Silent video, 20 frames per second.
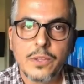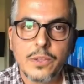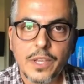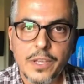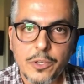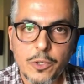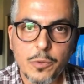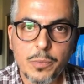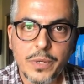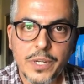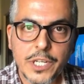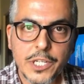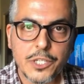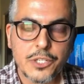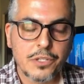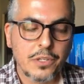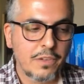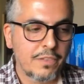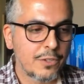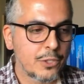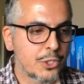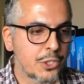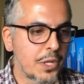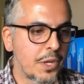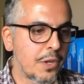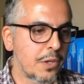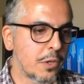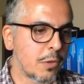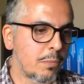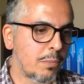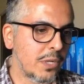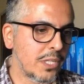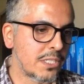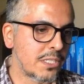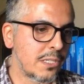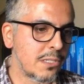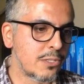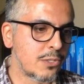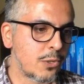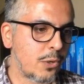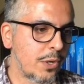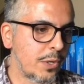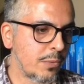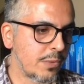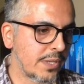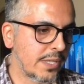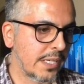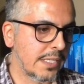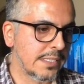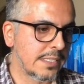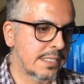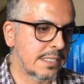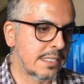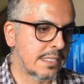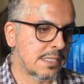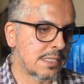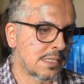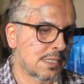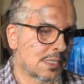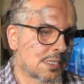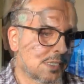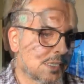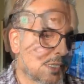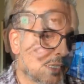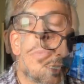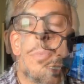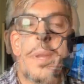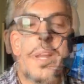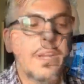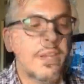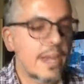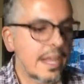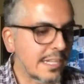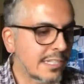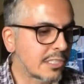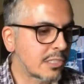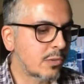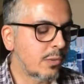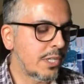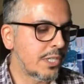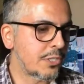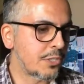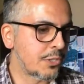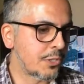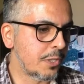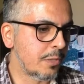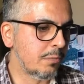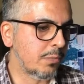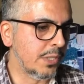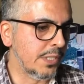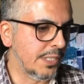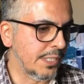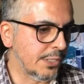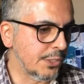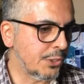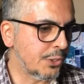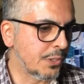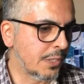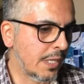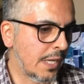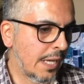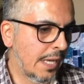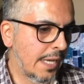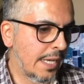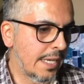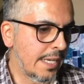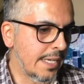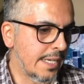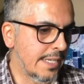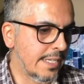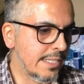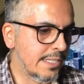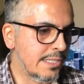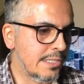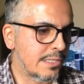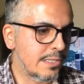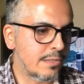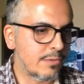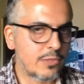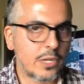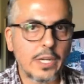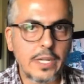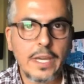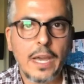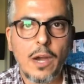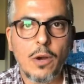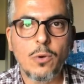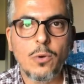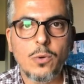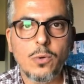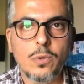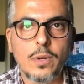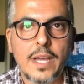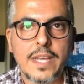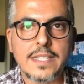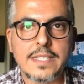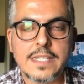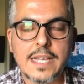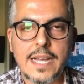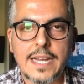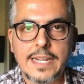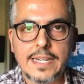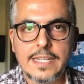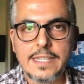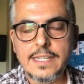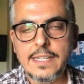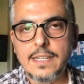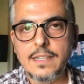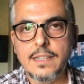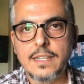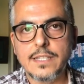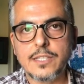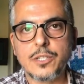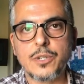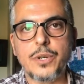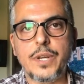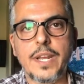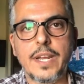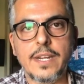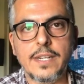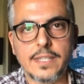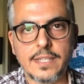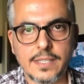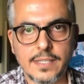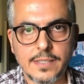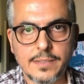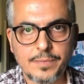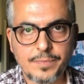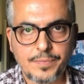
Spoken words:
Thank you, Manishs, for sharing your personal story with us. So my next question, Manishs, is really how anxiety is created.